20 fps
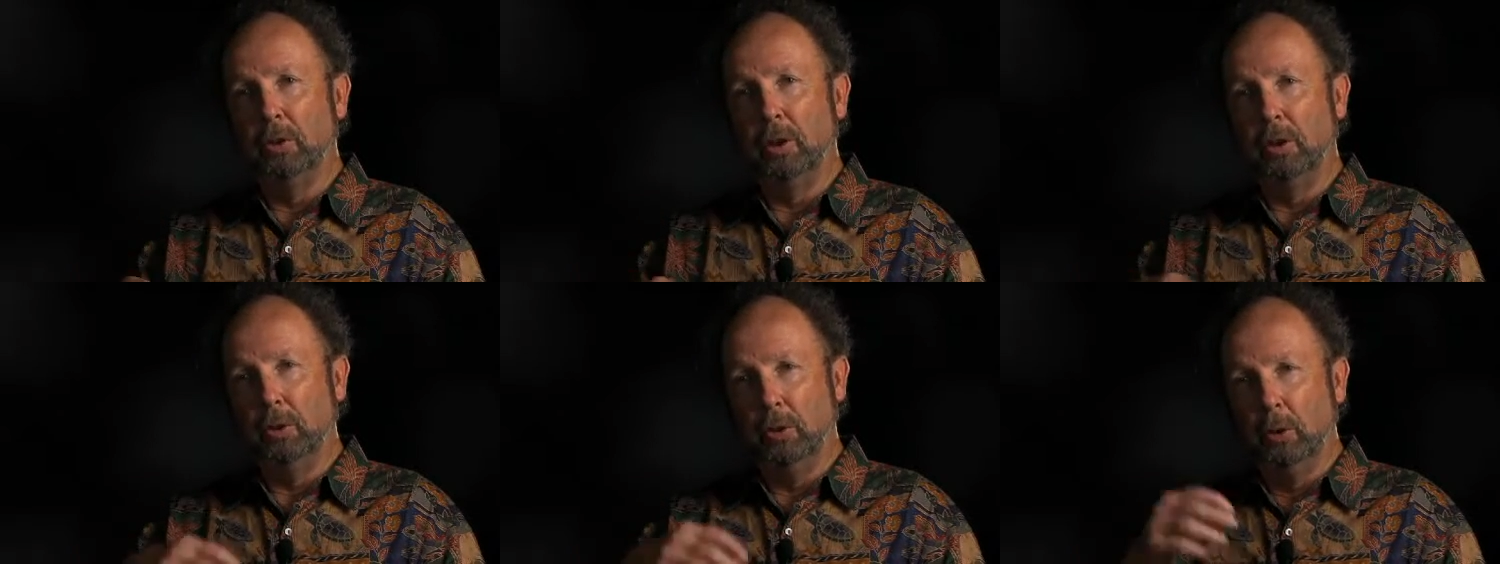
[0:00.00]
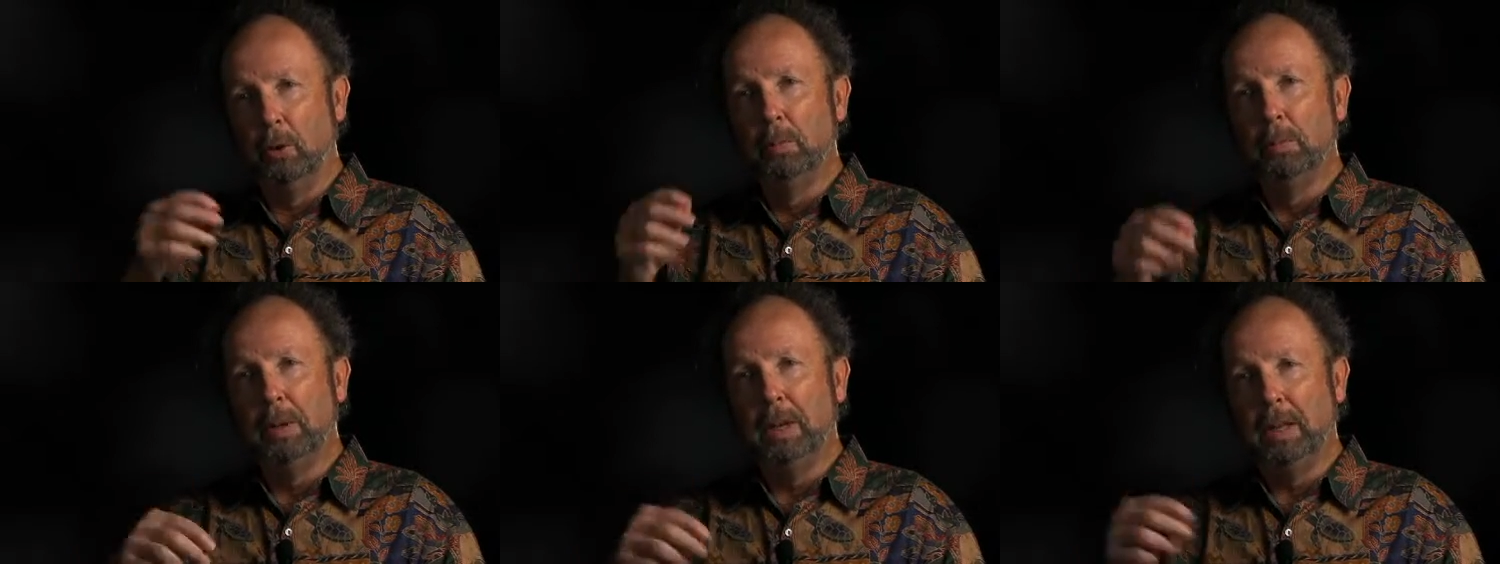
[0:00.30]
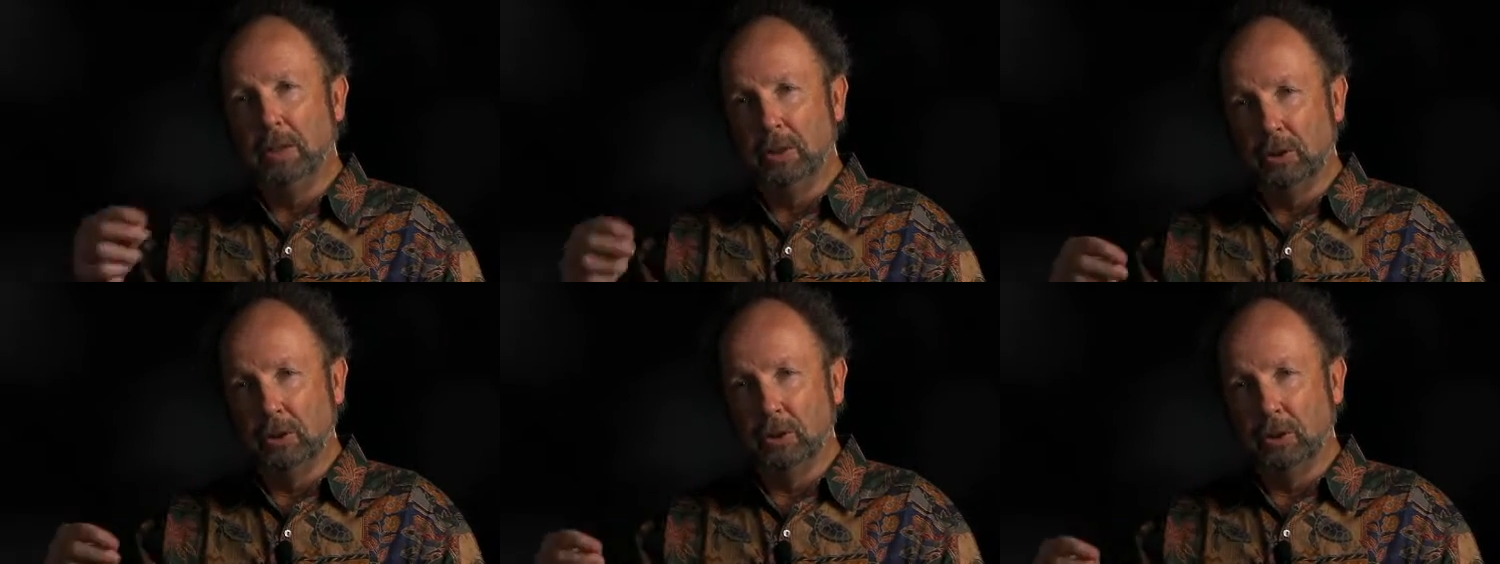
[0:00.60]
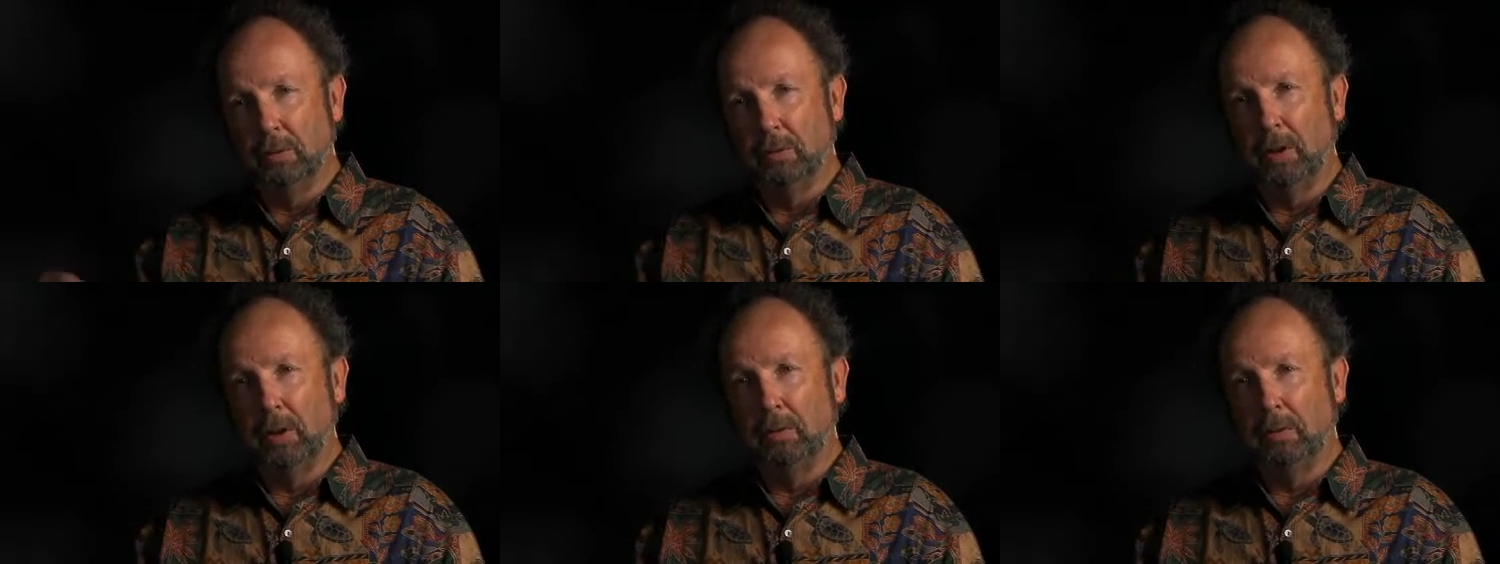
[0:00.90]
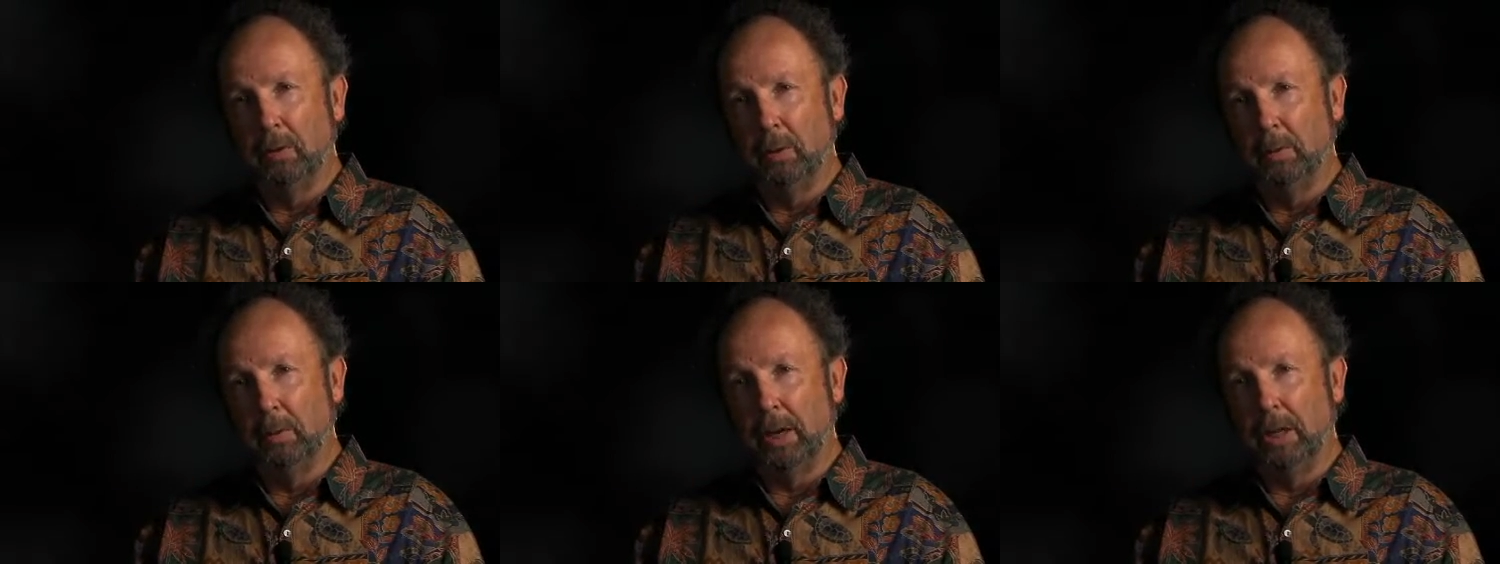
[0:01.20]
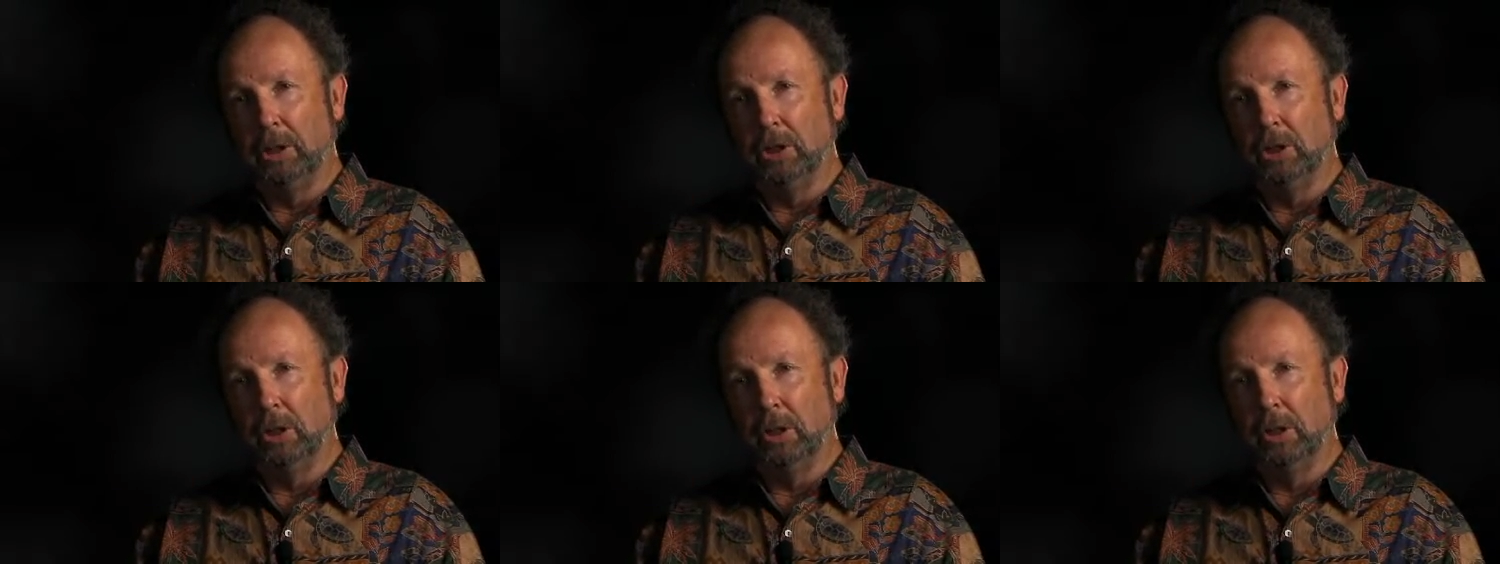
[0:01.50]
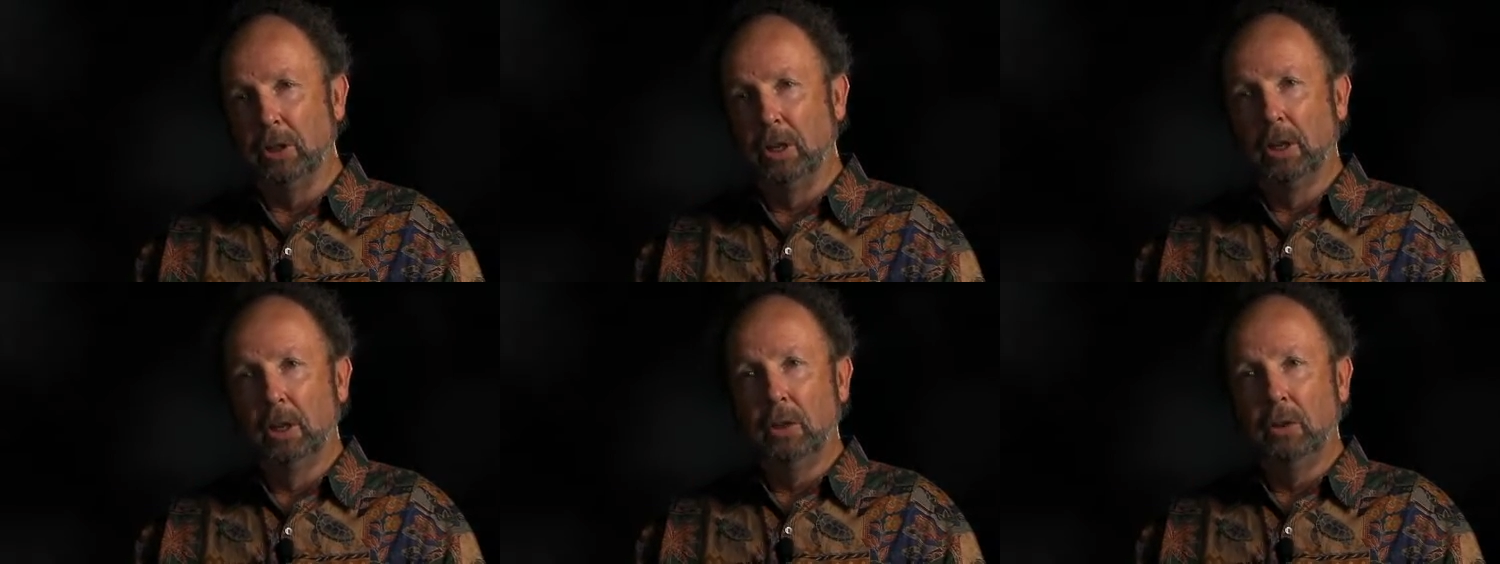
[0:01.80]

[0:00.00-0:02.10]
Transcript: and new pieces of information